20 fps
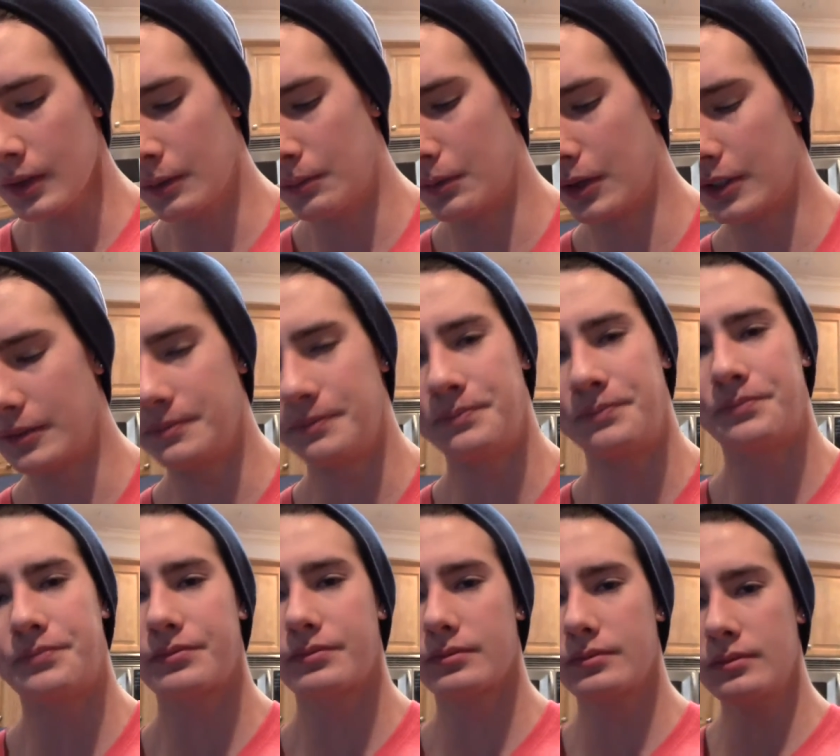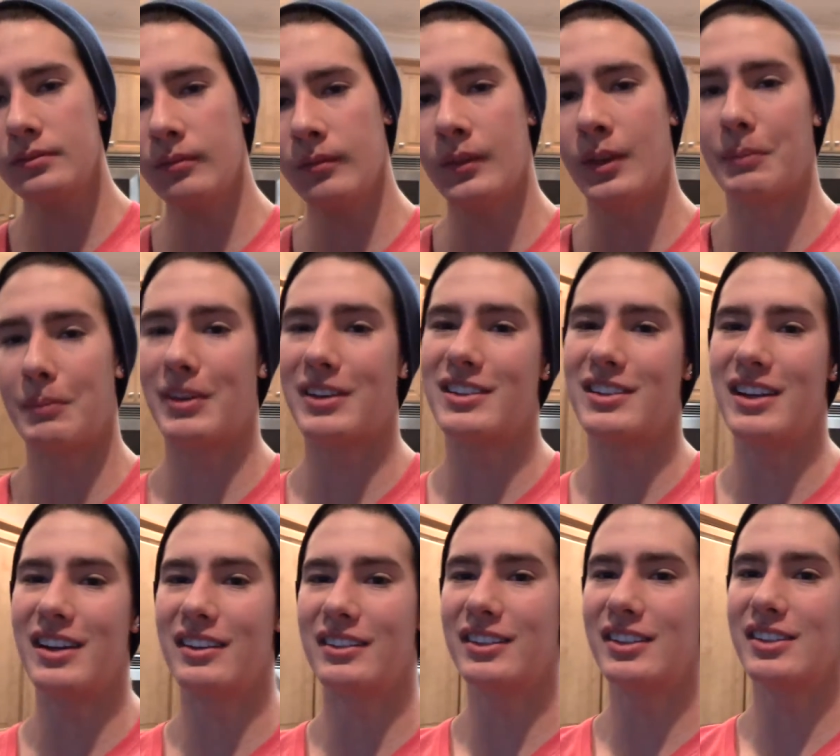But I'm about to
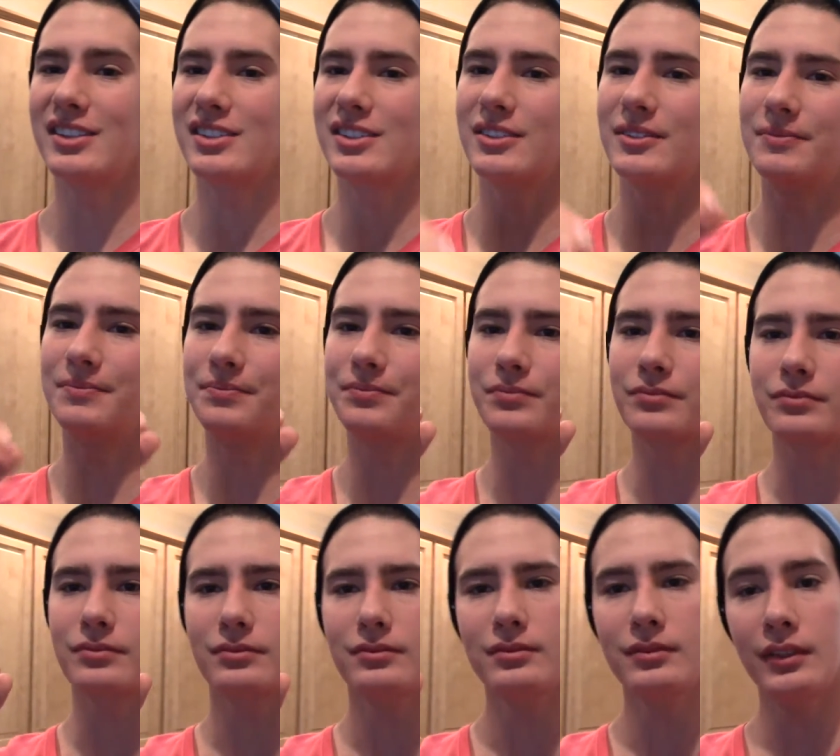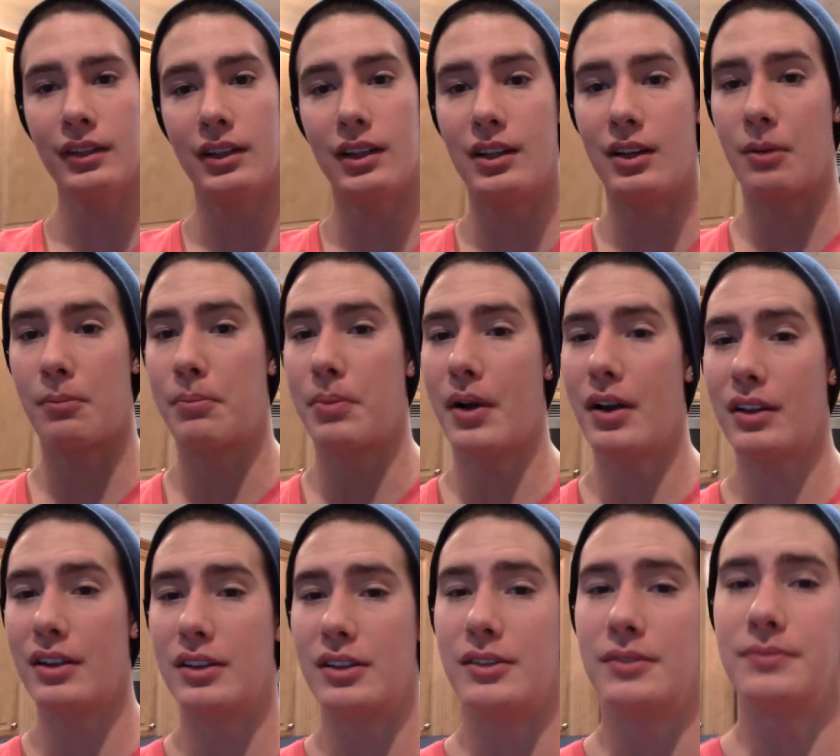down this. I'll
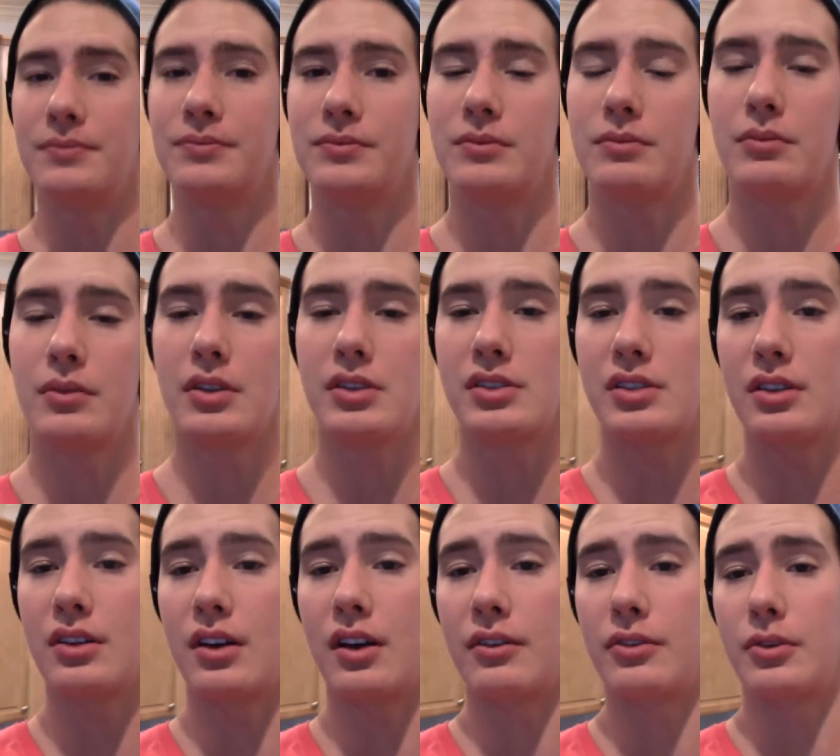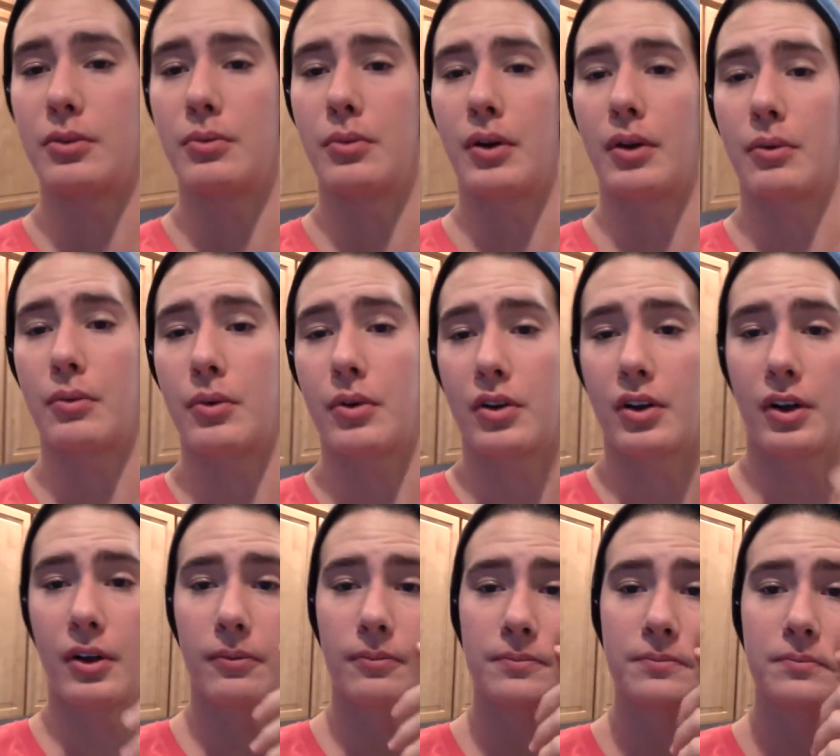probably, let's see how after back workout.